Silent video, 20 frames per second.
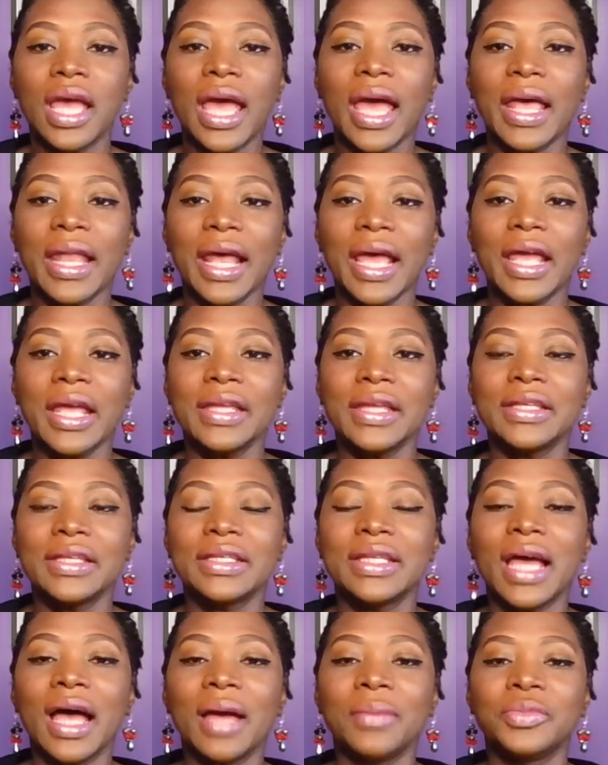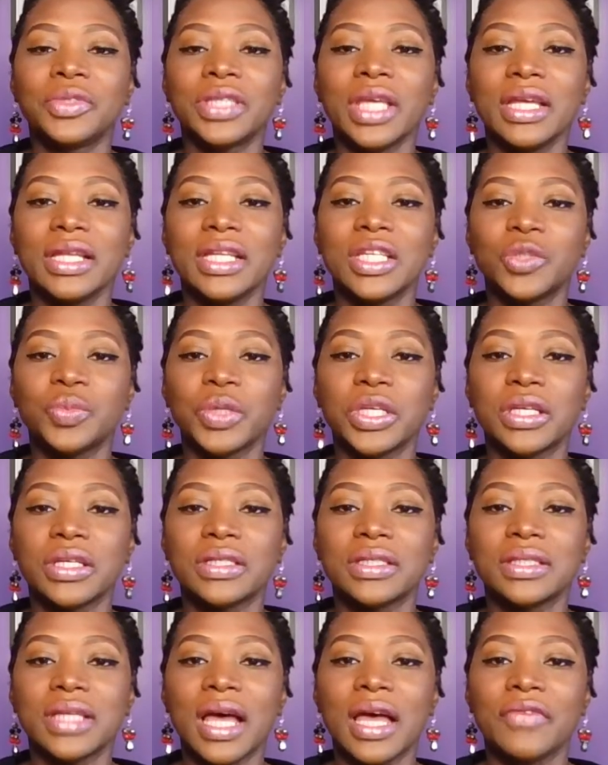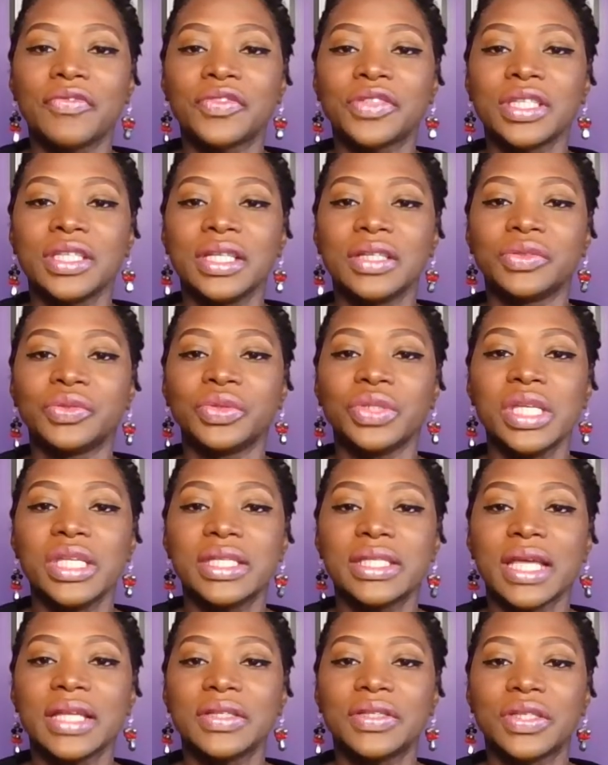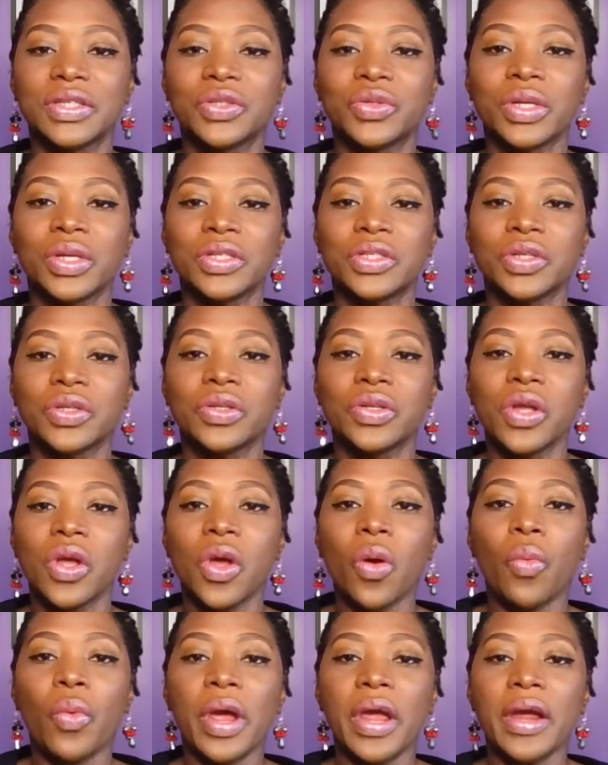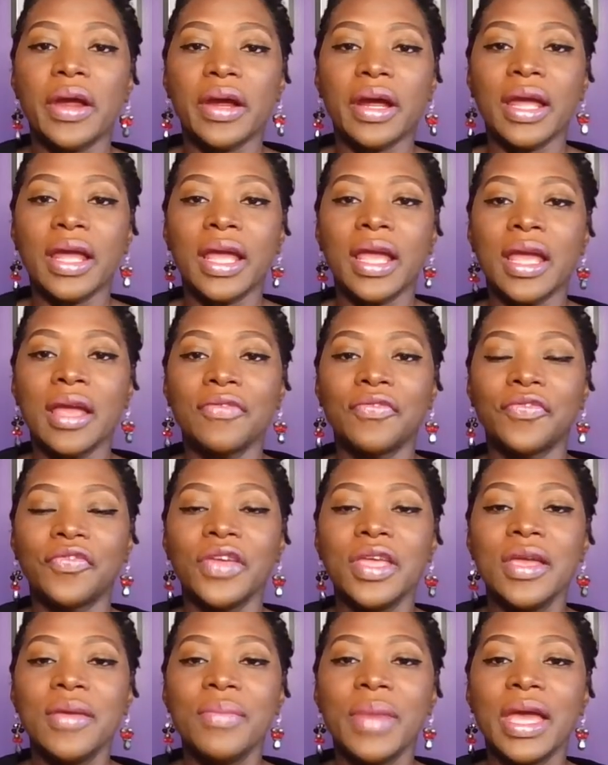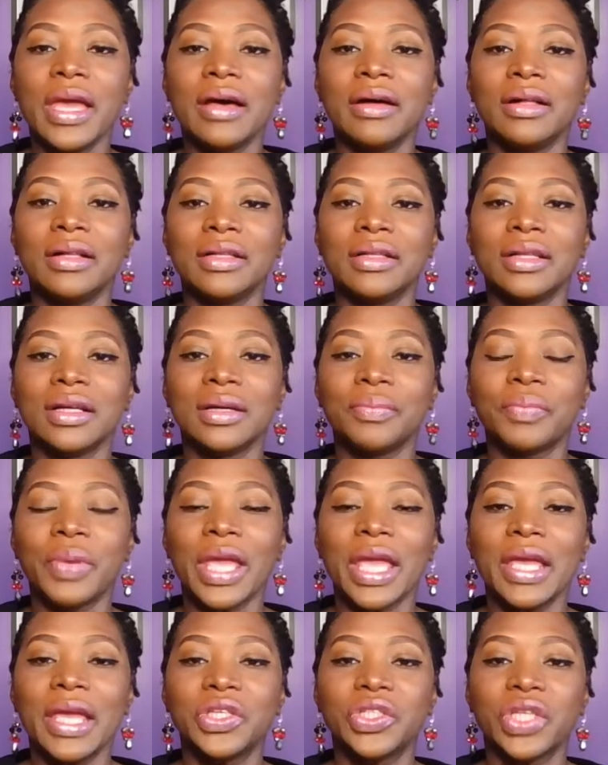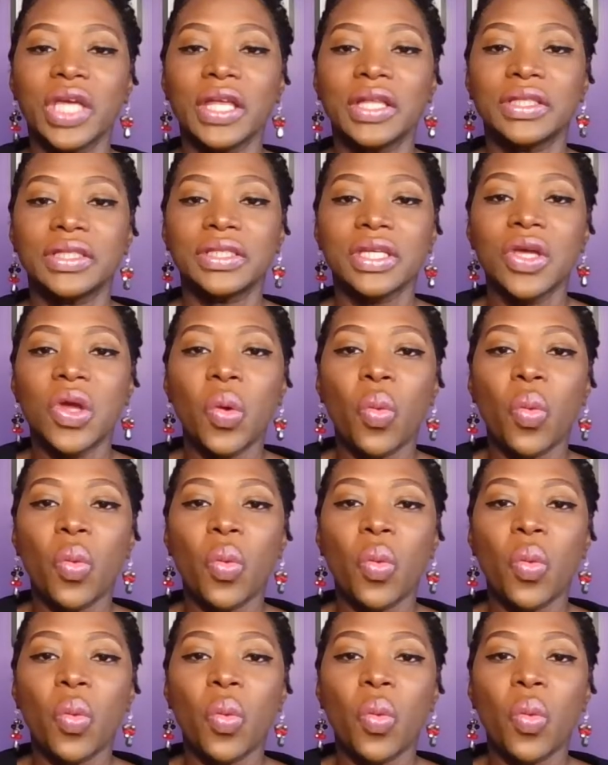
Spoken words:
and I'm saying this because I've seen a recent situation where a female patient